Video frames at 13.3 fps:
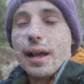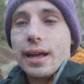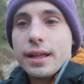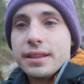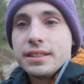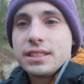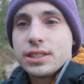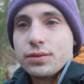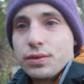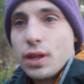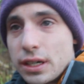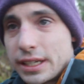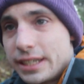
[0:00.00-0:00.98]
Uh, this is
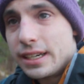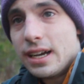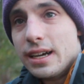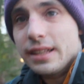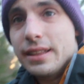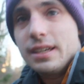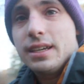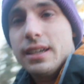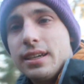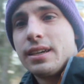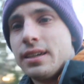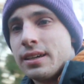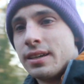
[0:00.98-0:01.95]
vlogging on the
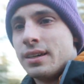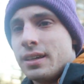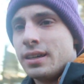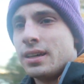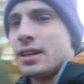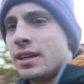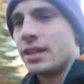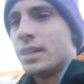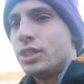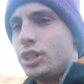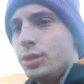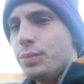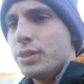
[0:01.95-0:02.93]

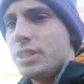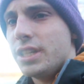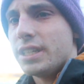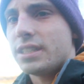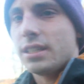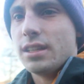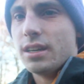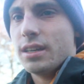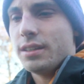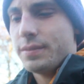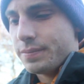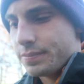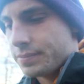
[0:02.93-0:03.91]
cheaper DSLR.
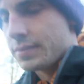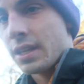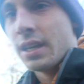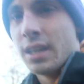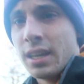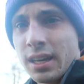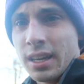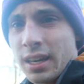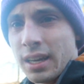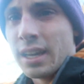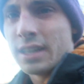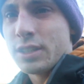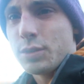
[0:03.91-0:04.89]

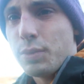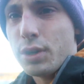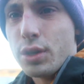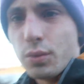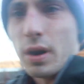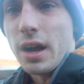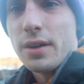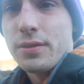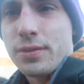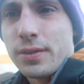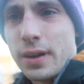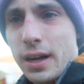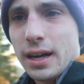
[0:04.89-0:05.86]
It's pretty
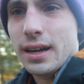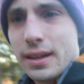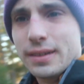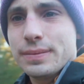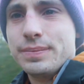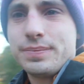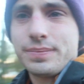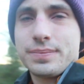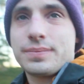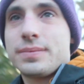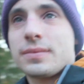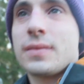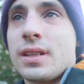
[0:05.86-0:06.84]
rough. Um,
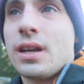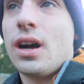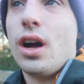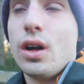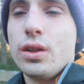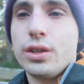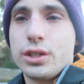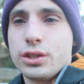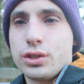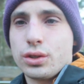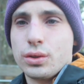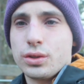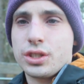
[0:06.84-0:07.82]
all the
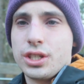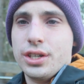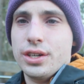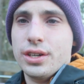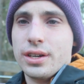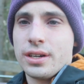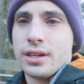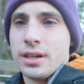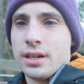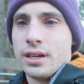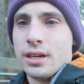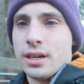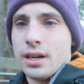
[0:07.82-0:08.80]
controls here
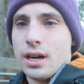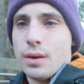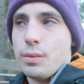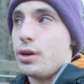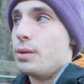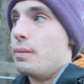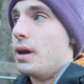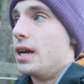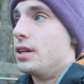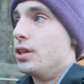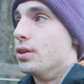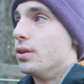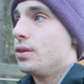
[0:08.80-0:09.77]
are pretty
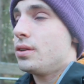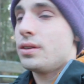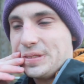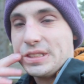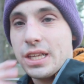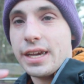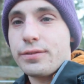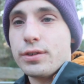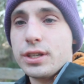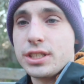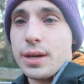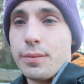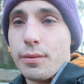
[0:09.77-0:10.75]
manual. Like for
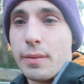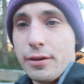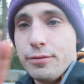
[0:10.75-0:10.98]
example my